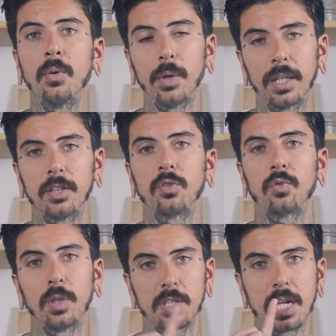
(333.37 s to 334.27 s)
we can
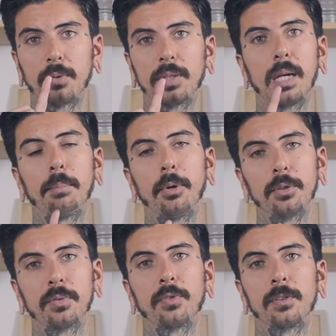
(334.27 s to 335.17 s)
switch out that
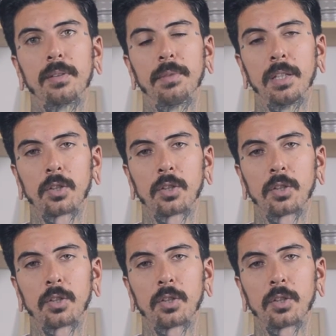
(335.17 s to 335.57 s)
post for something